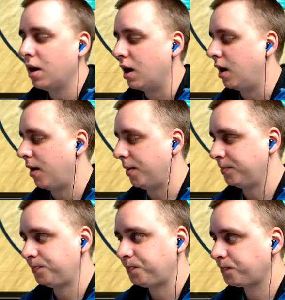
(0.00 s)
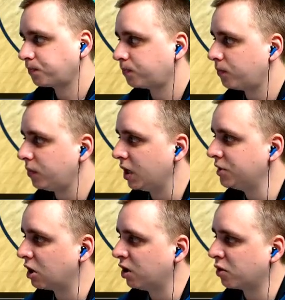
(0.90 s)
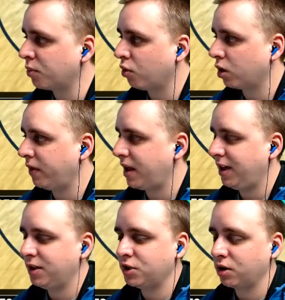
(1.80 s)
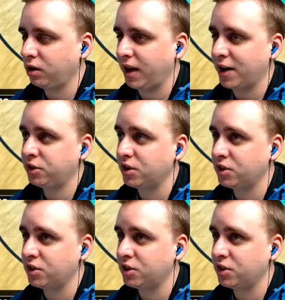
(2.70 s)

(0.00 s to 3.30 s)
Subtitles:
It's already been reported that he took less